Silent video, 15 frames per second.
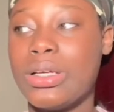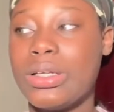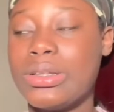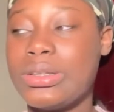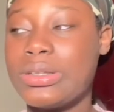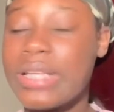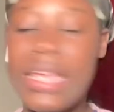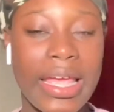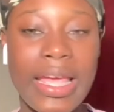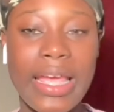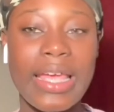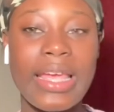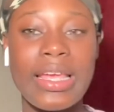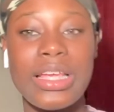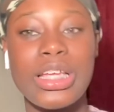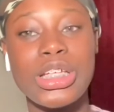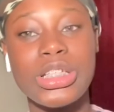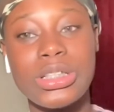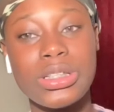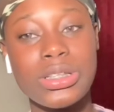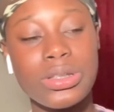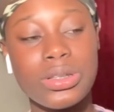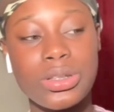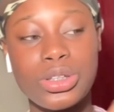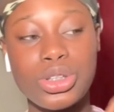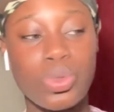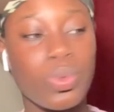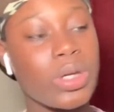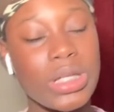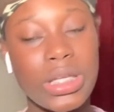10
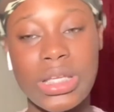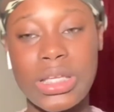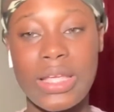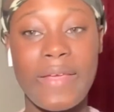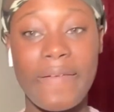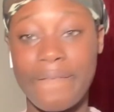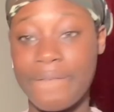20